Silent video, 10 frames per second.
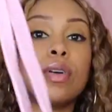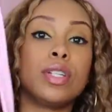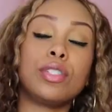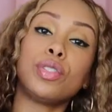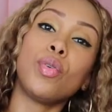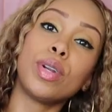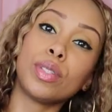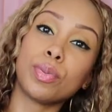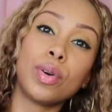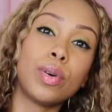it on your
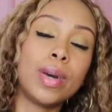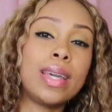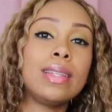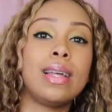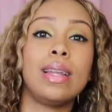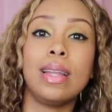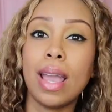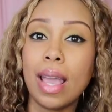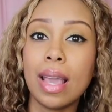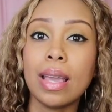shoulders real quick and let it
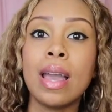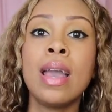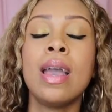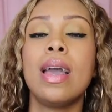hang.